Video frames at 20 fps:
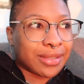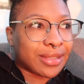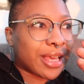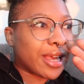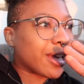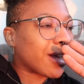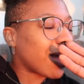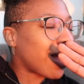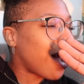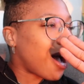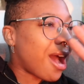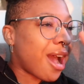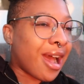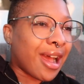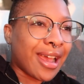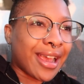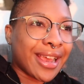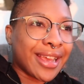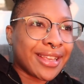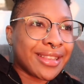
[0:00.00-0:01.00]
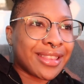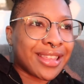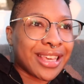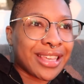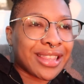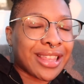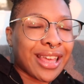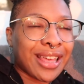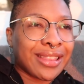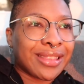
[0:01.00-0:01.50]
Like, I
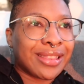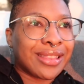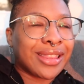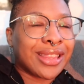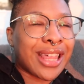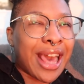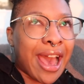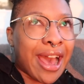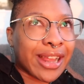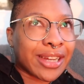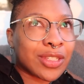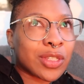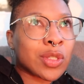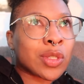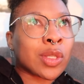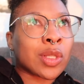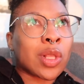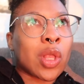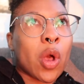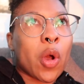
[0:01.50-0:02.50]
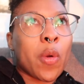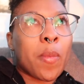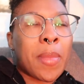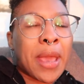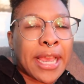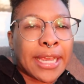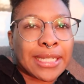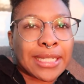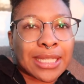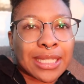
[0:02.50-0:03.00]
think that that slow
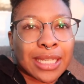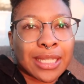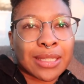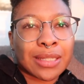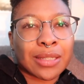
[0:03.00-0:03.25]
pacing,